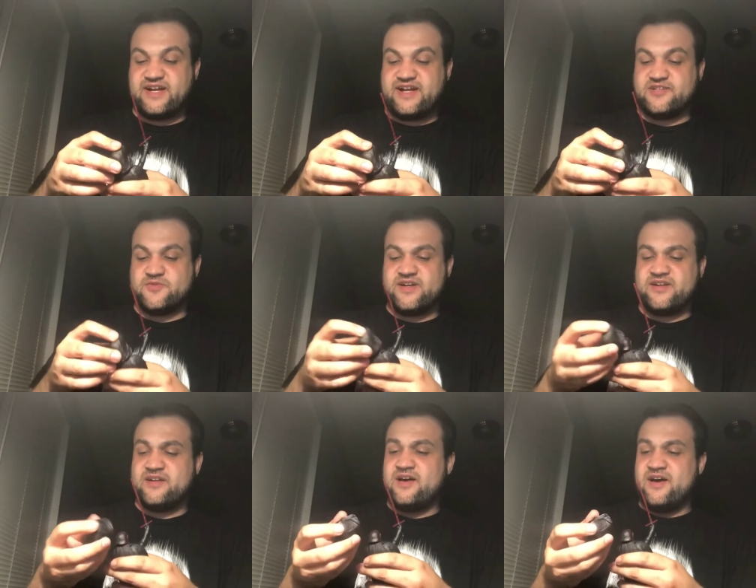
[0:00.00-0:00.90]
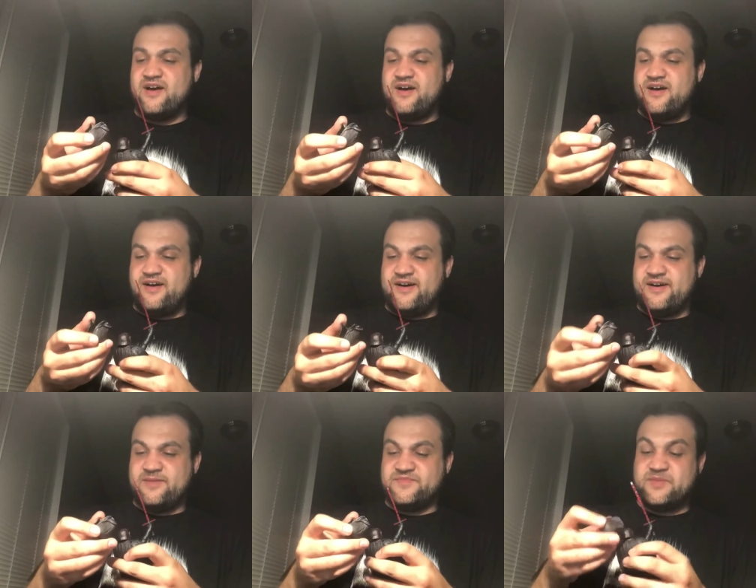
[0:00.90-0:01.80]
Kylo Ren.
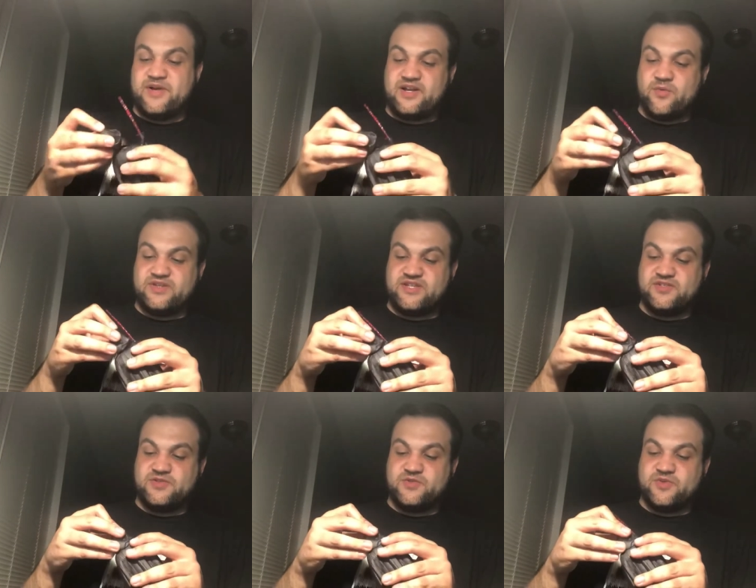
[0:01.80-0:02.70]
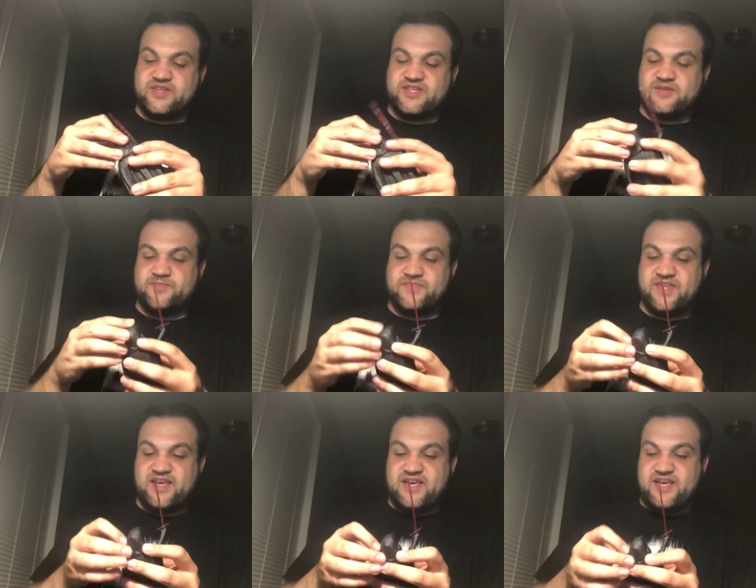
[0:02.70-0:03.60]
Um, depending on what they do with him
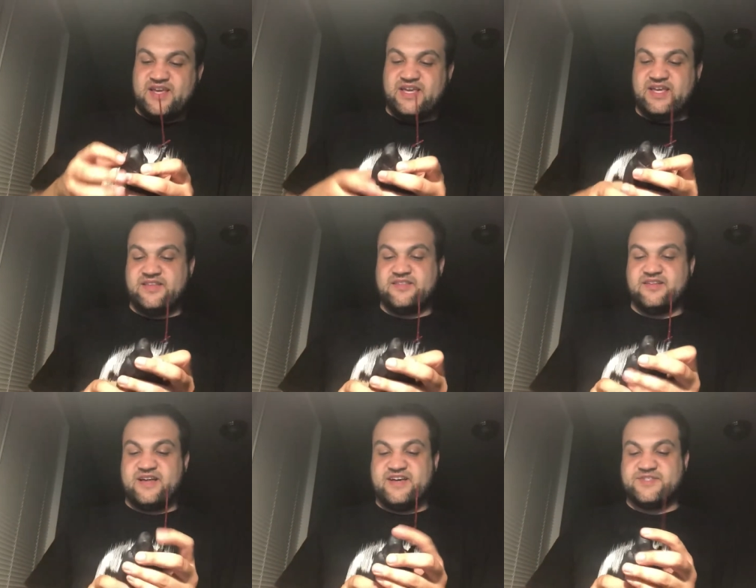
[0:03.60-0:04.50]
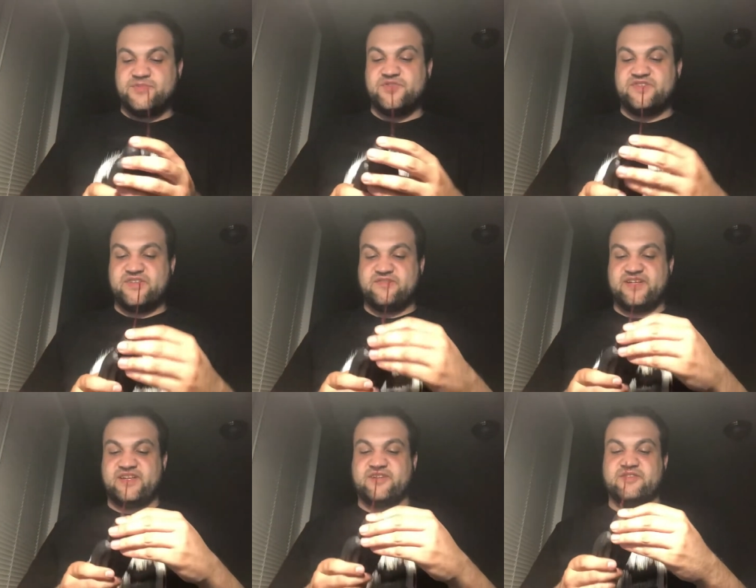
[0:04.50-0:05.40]
in the last movie, if
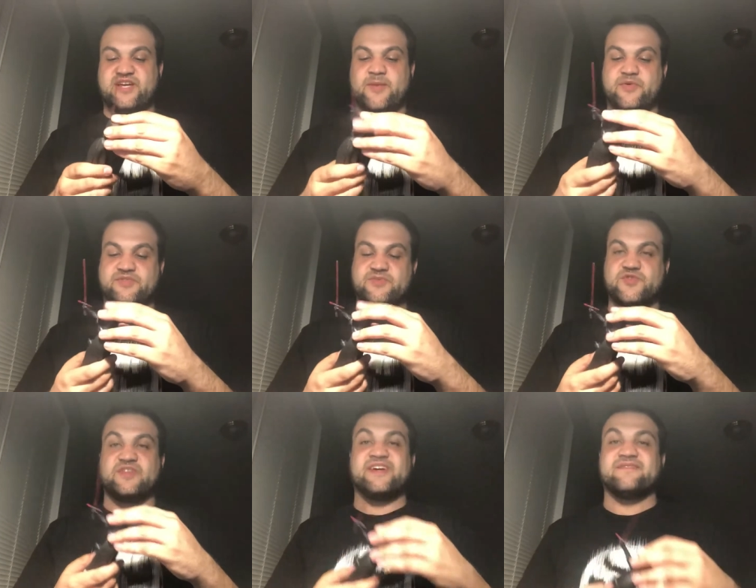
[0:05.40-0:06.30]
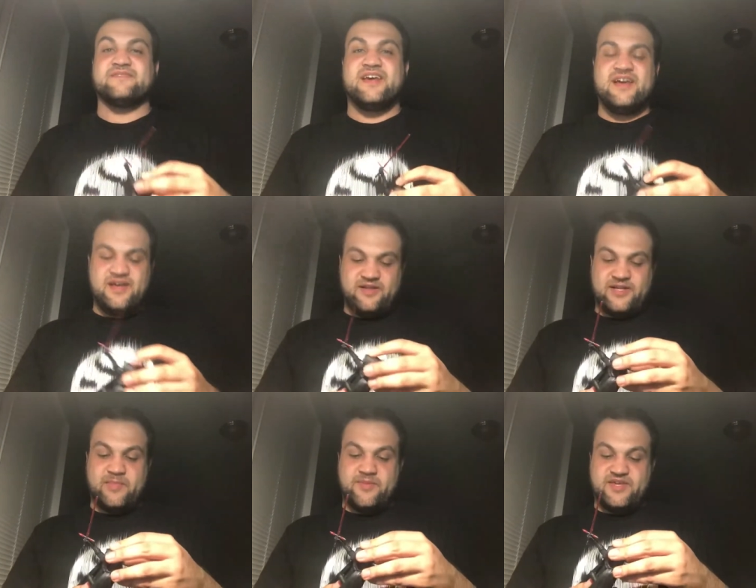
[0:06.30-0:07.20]
like you know they come up with some sort of like,
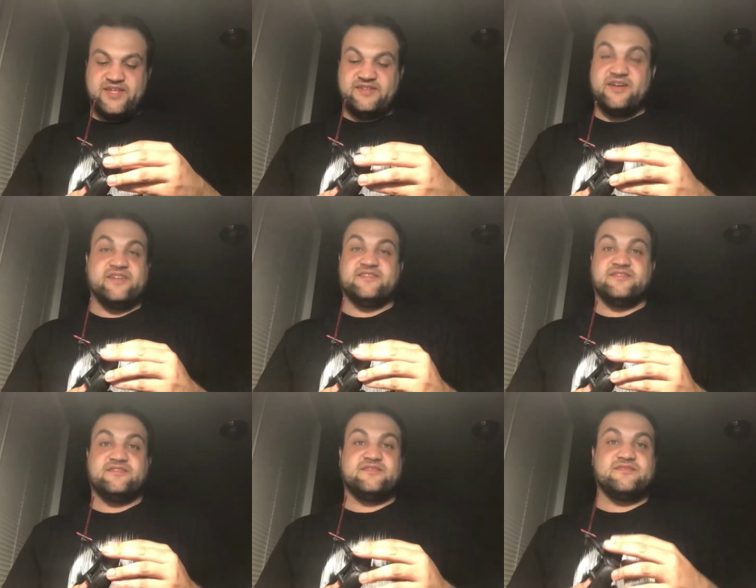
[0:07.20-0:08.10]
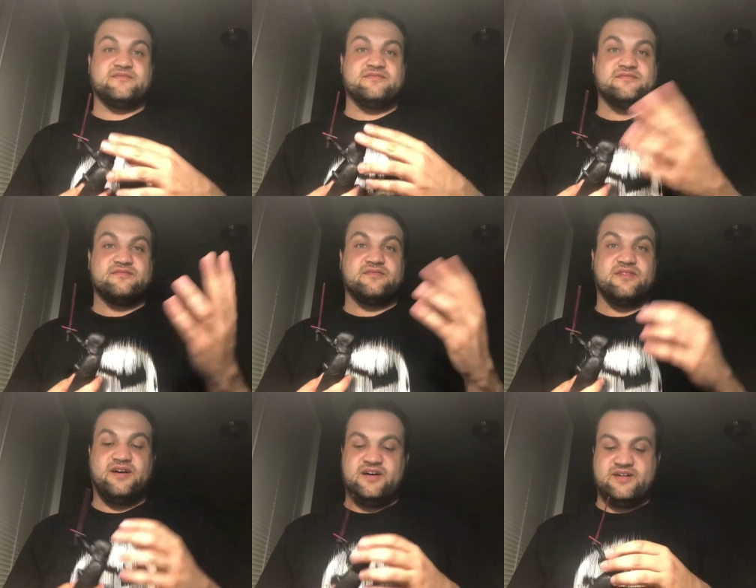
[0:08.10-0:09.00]
like maybe he does
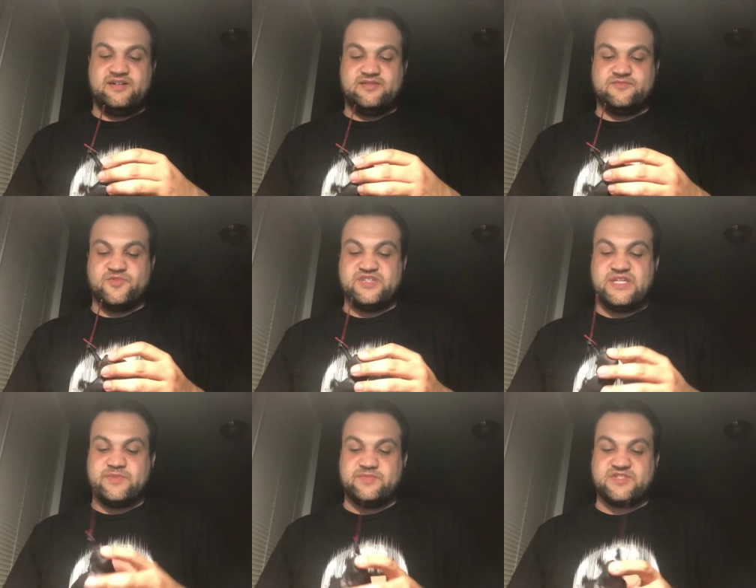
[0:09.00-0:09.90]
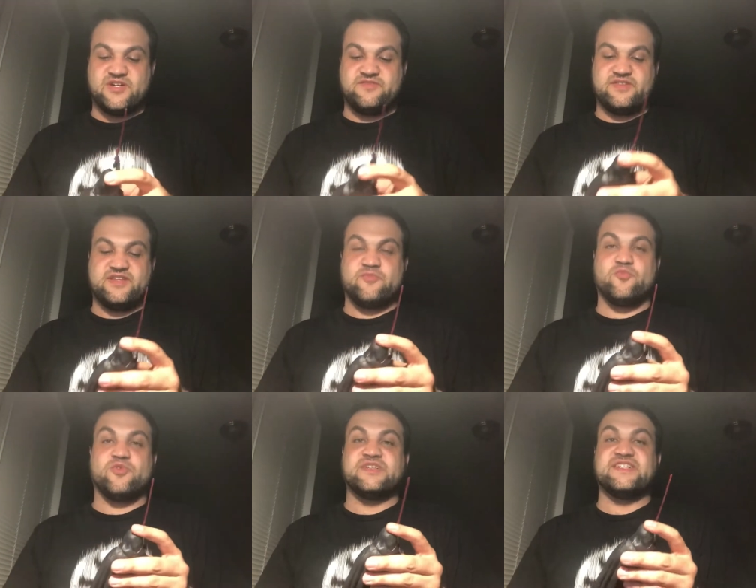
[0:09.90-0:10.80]
um, redeem himself in the
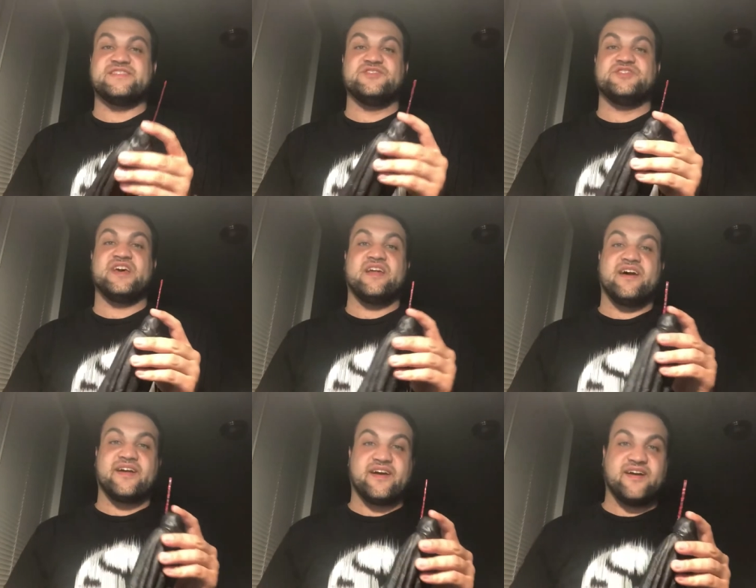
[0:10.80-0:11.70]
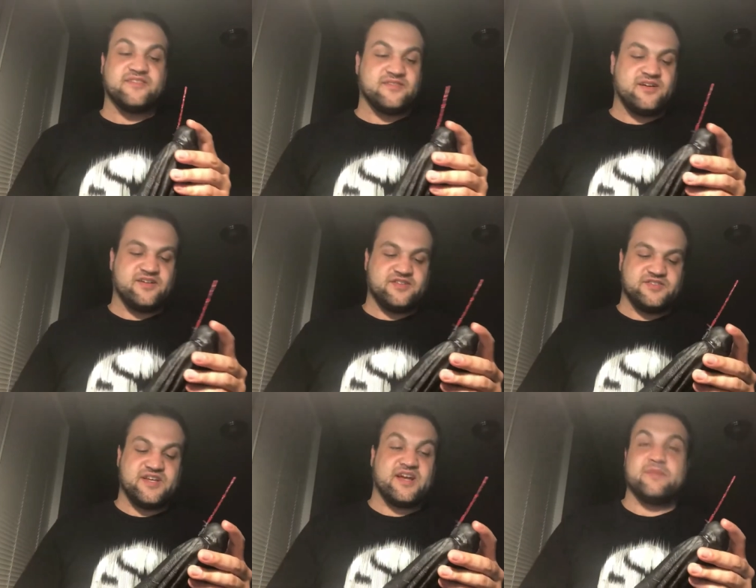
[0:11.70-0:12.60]
released Jedi Kylo, uh,
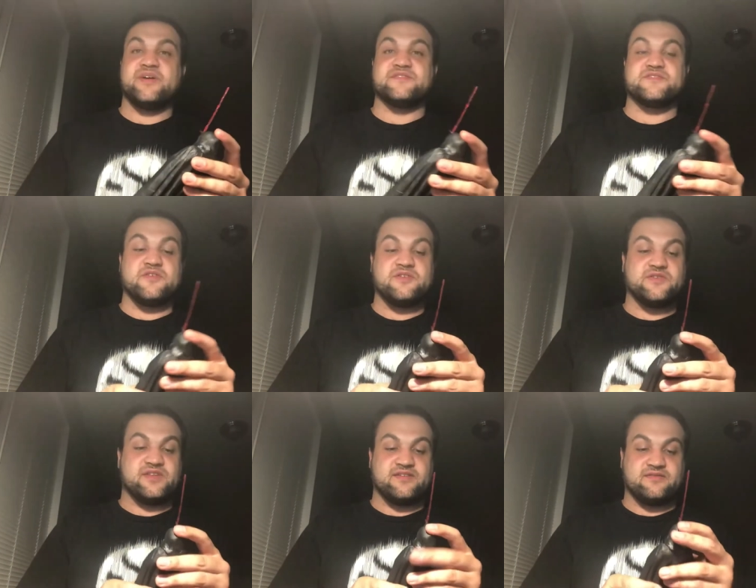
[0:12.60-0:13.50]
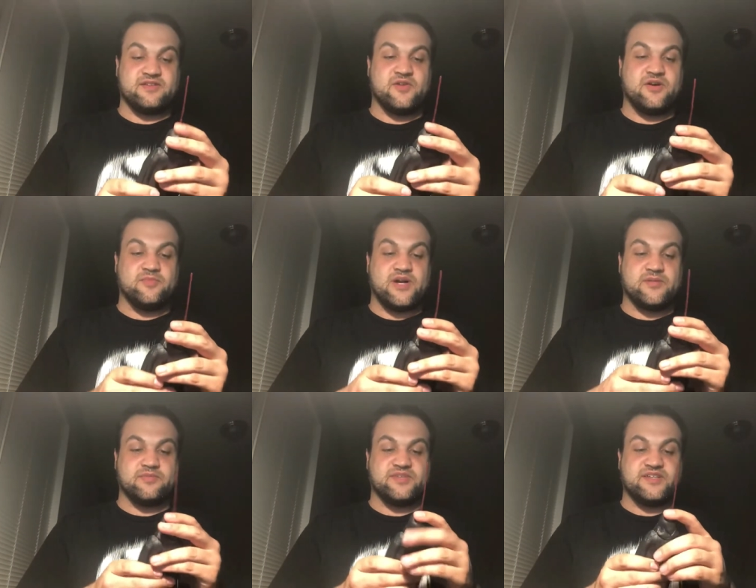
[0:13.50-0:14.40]
Jedi Ben Solo, then you know I'll
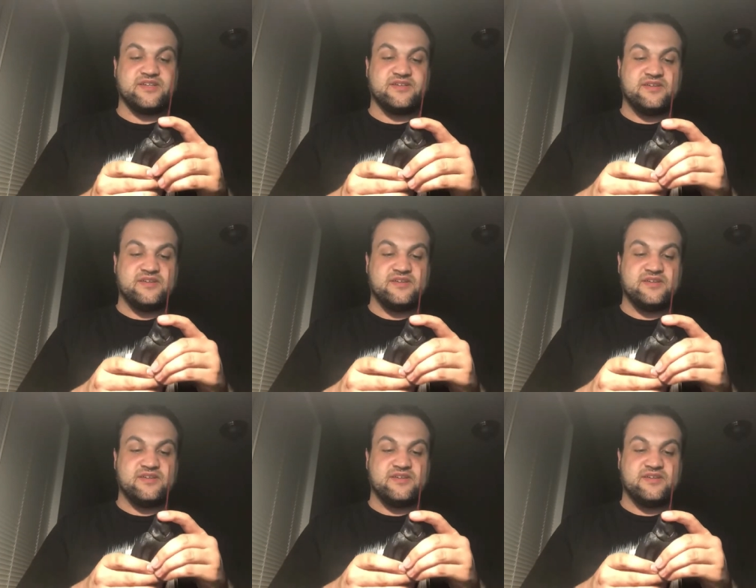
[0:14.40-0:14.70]
probably